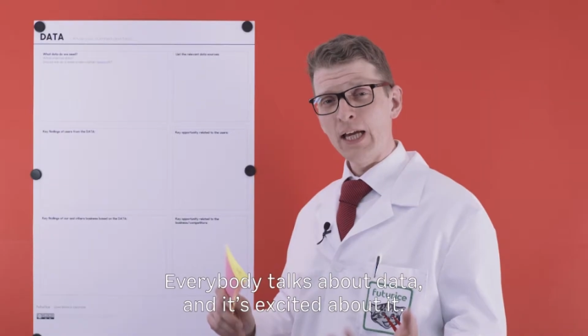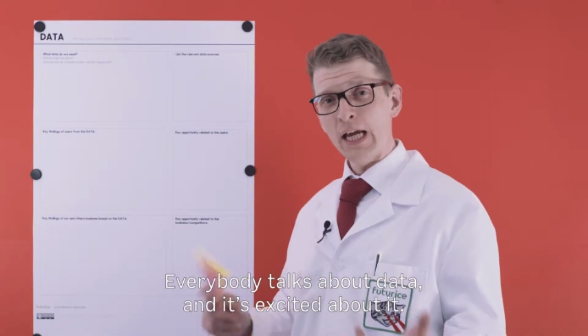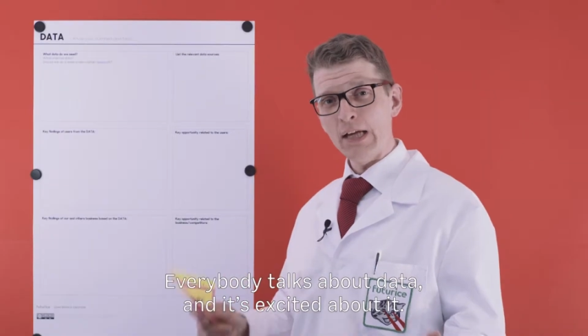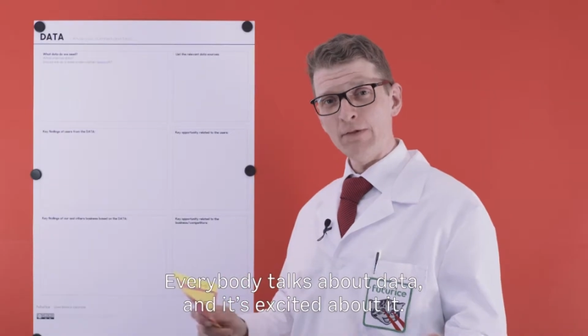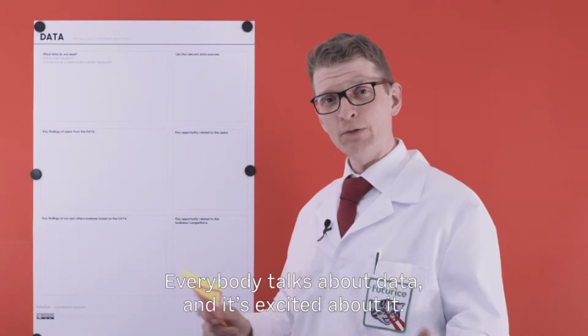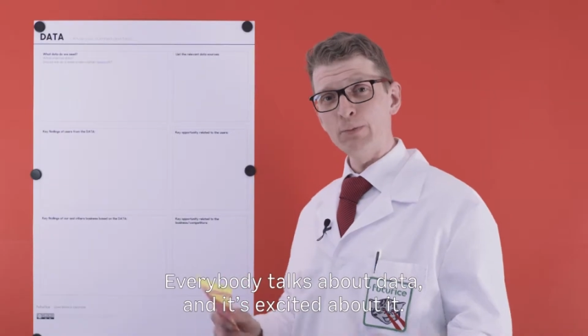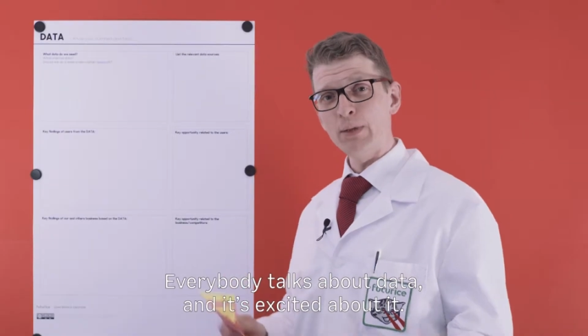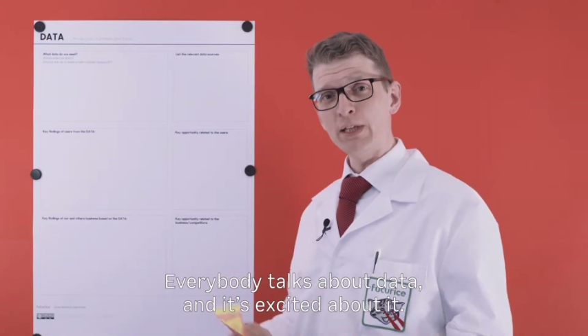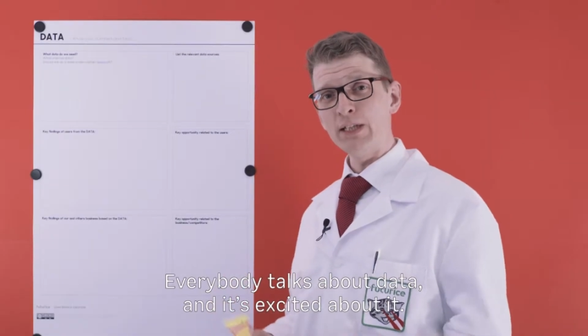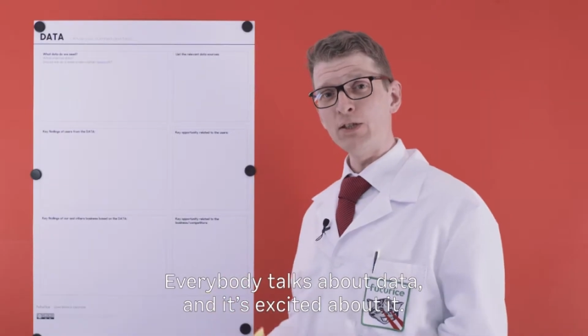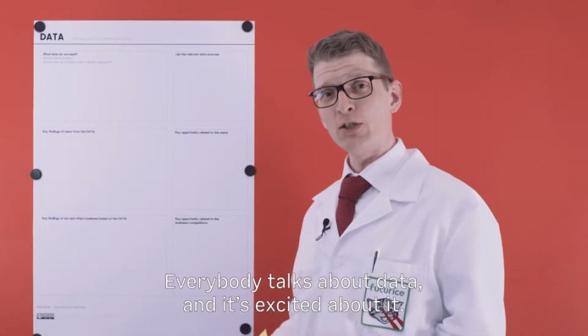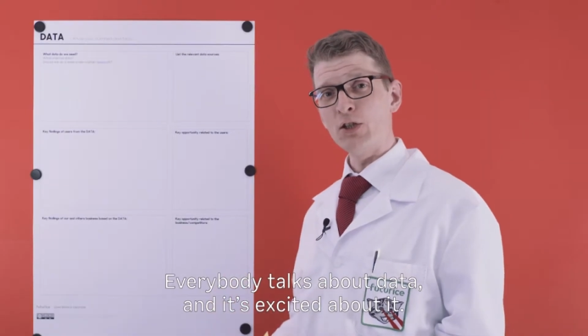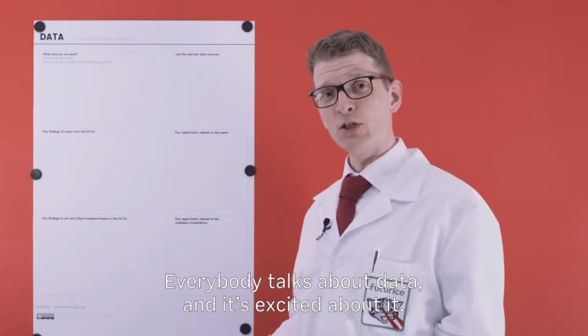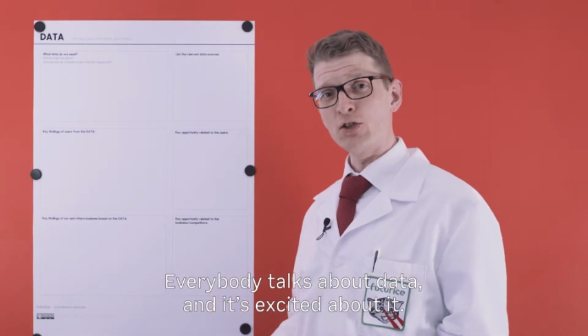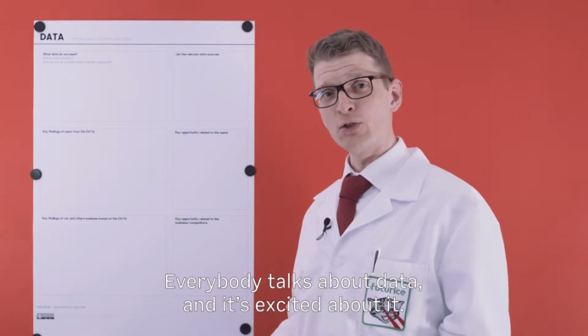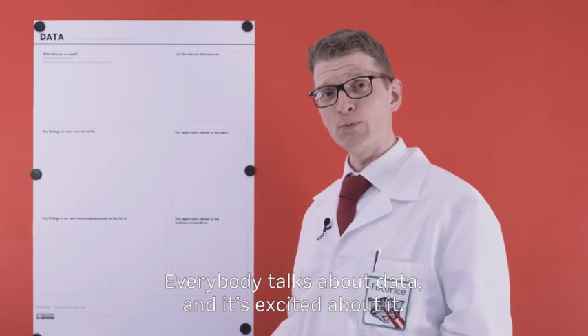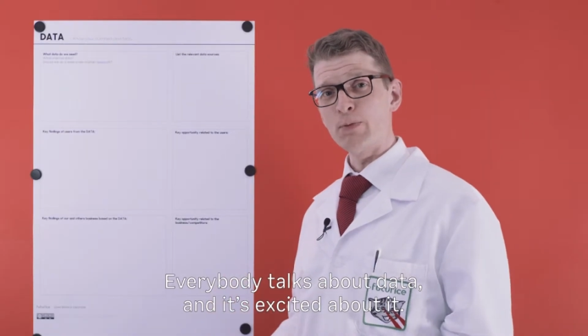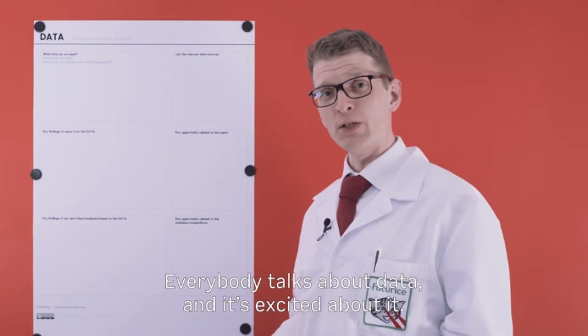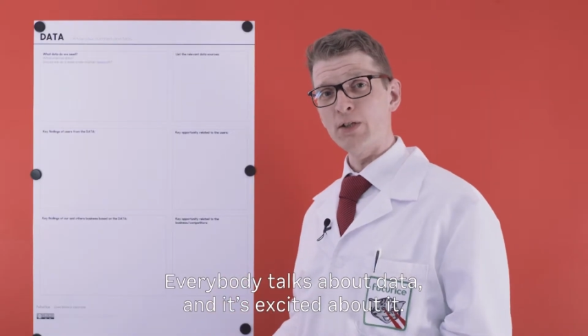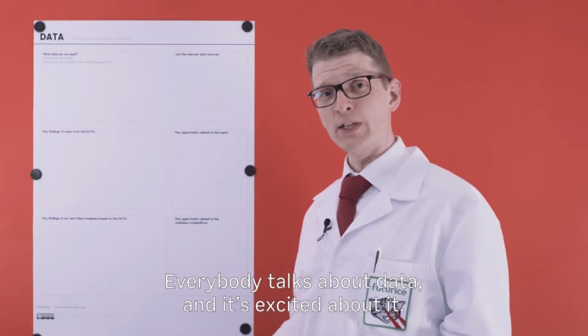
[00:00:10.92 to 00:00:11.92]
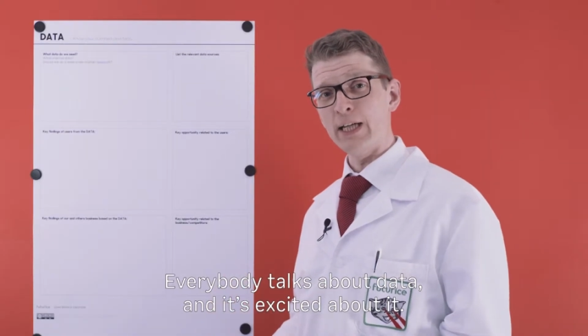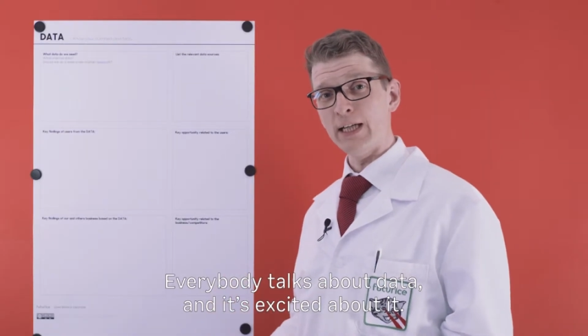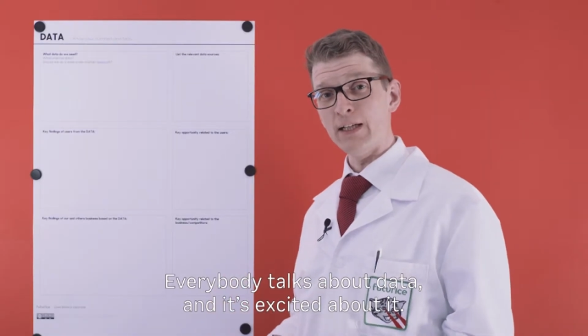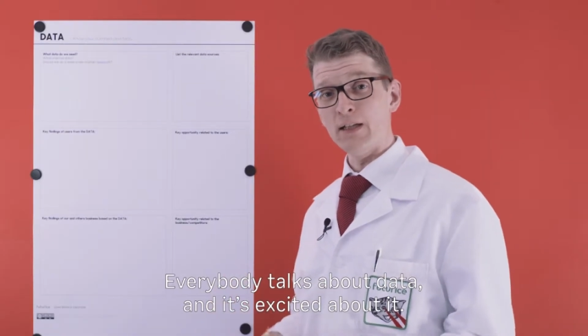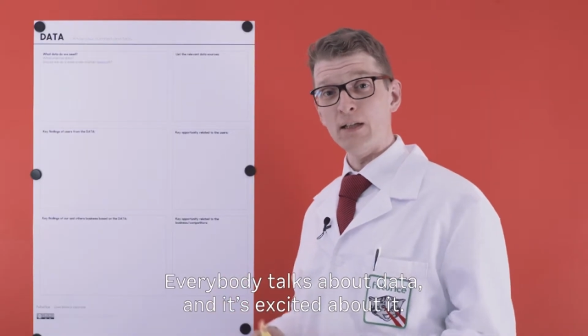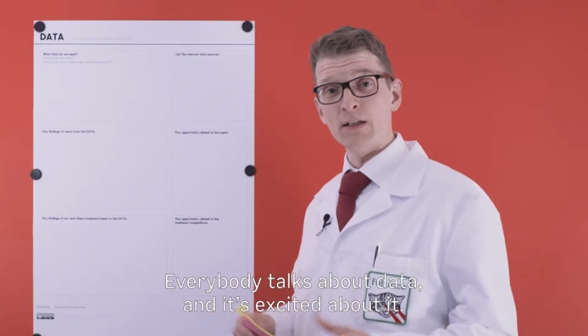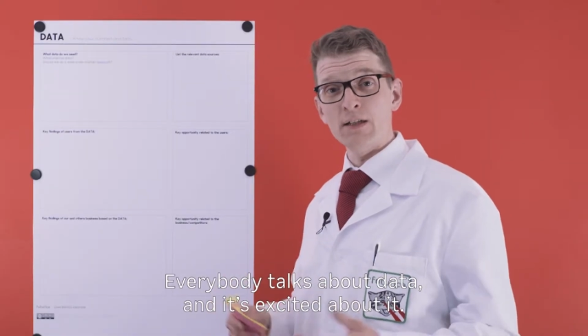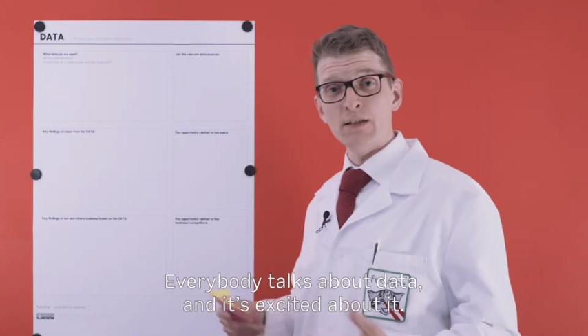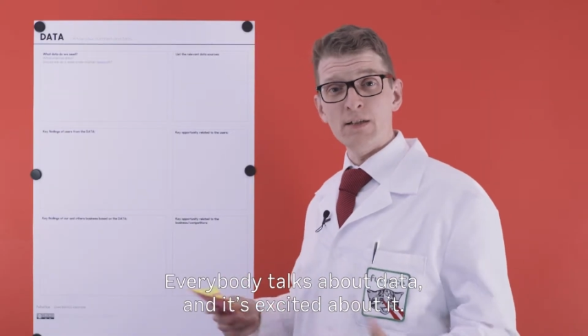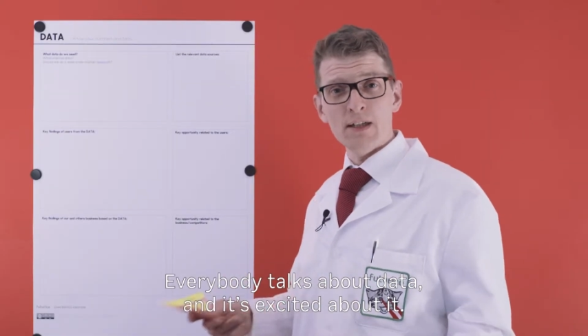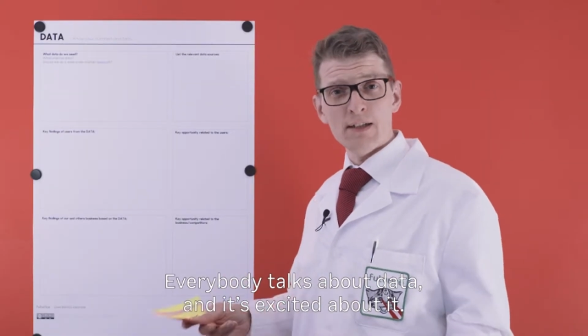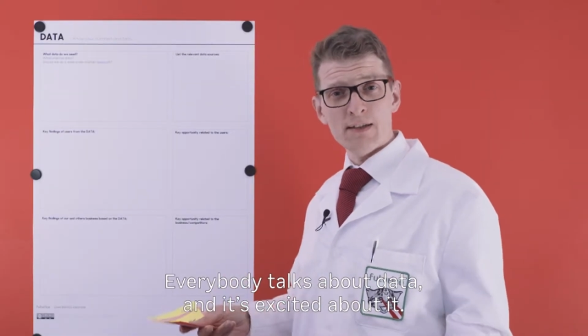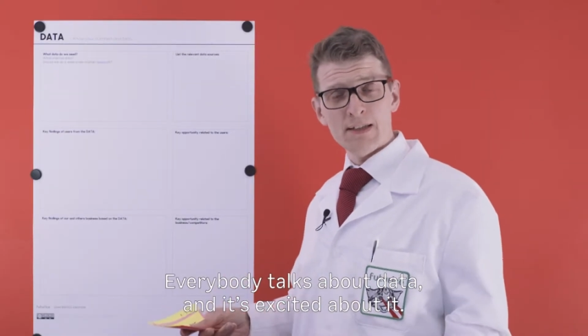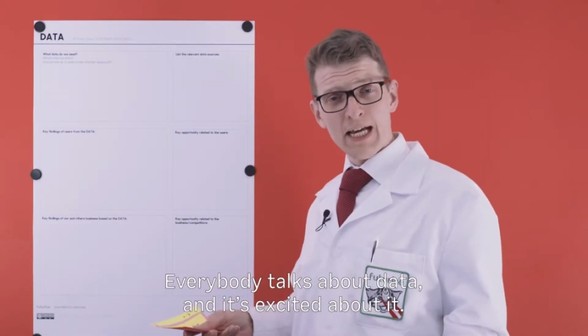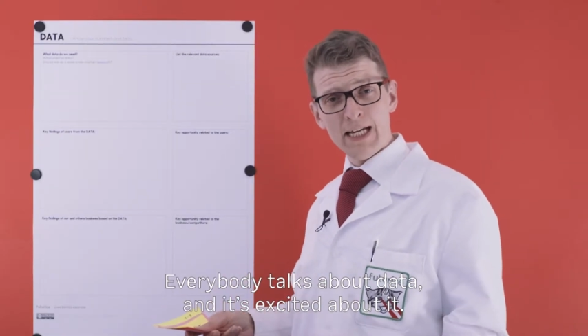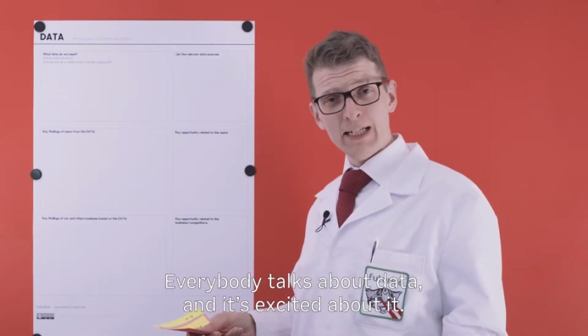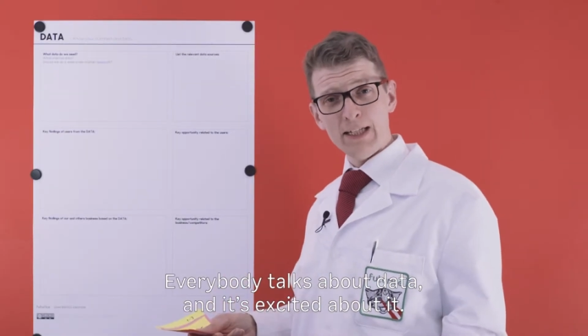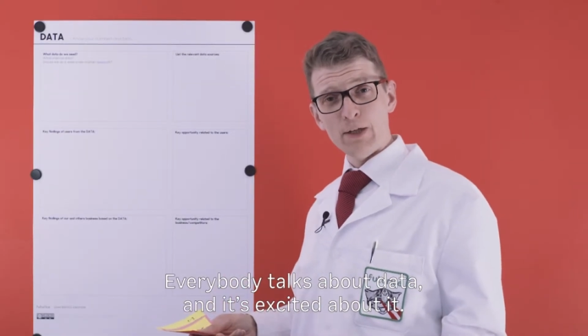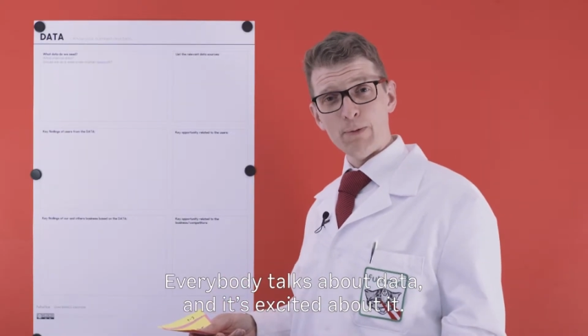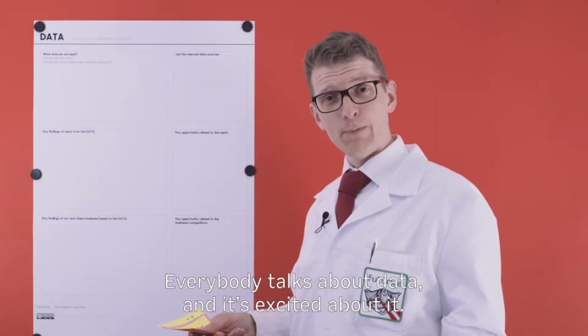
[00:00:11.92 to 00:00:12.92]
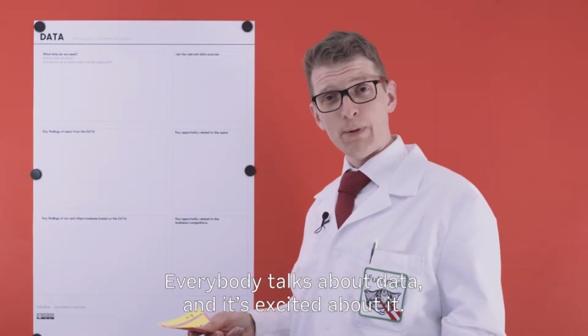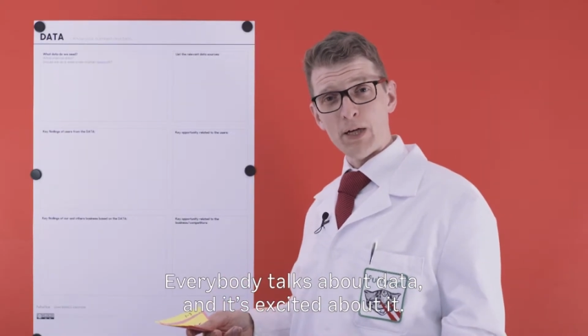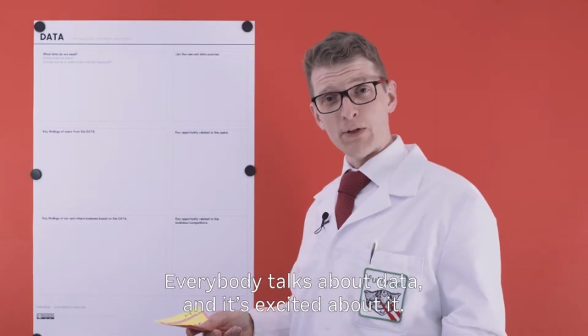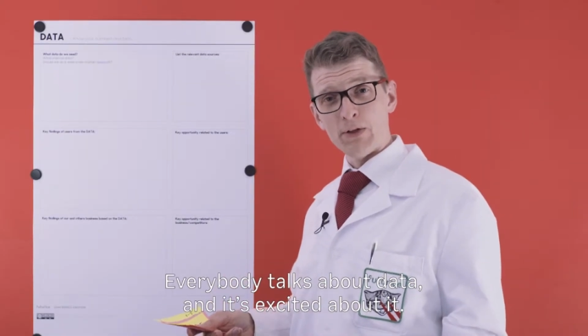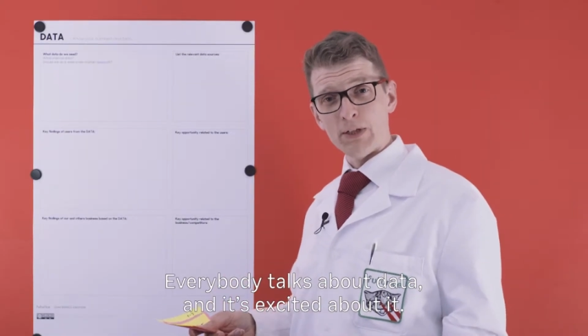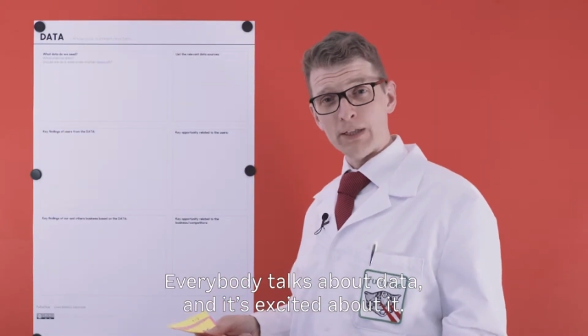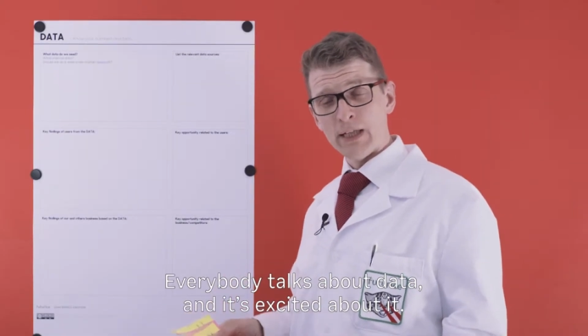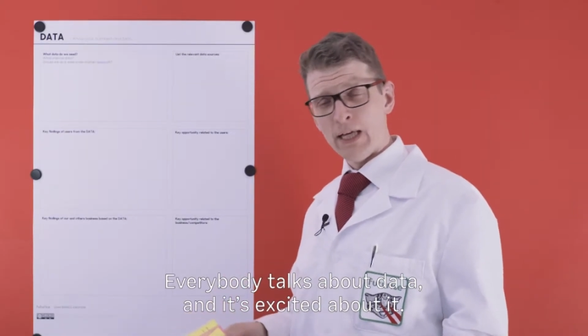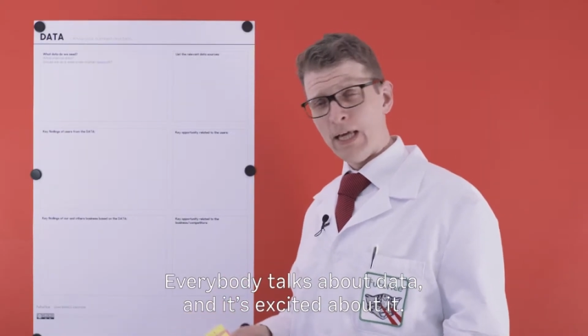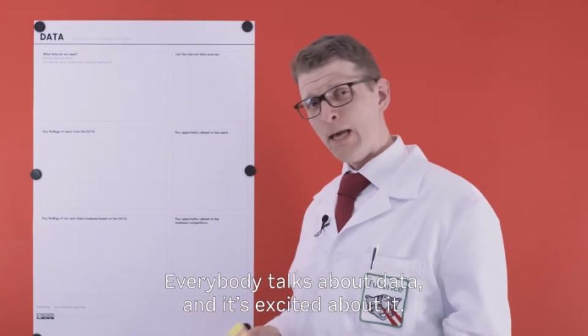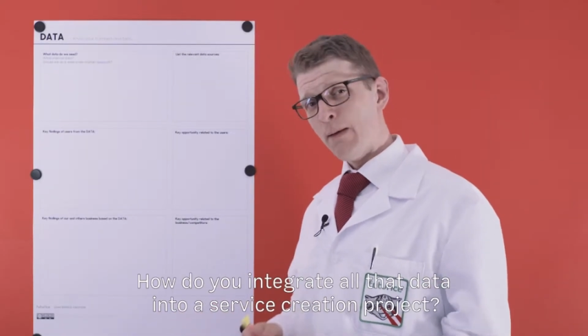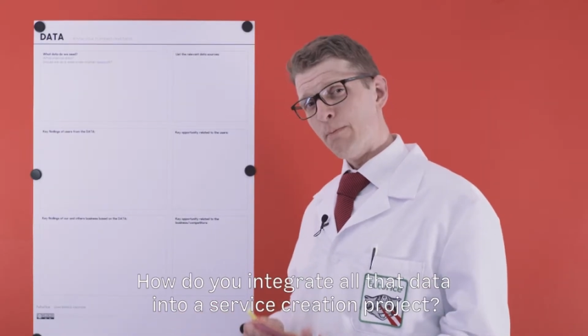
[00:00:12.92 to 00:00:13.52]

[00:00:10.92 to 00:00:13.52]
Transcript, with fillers: Everybody talks about data and is excited about it.